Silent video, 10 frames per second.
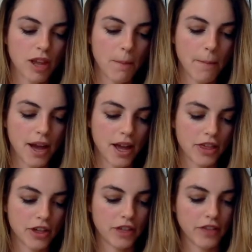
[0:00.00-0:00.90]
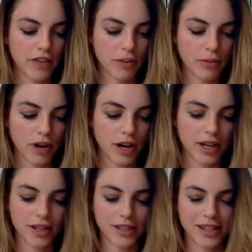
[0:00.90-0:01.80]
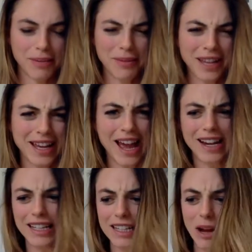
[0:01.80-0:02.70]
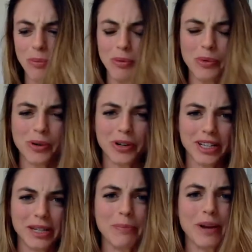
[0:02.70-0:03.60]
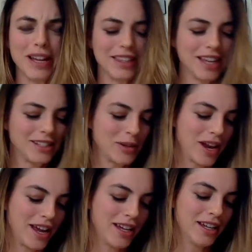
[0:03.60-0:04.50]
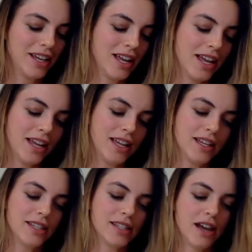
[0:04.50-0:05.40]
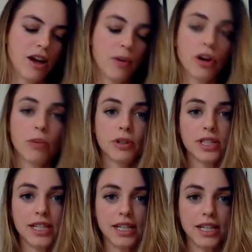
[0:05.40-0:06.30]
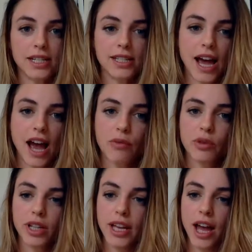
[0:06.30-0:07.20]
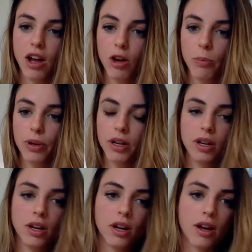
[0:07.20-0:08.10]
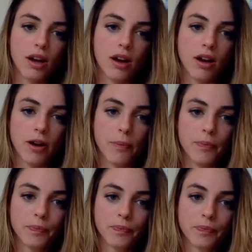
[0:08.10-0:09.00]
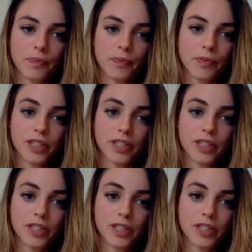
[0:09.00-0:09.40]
My third favorite products, I'm like adding a couple more in, but that's okay, is um, herbal teas that really help um, the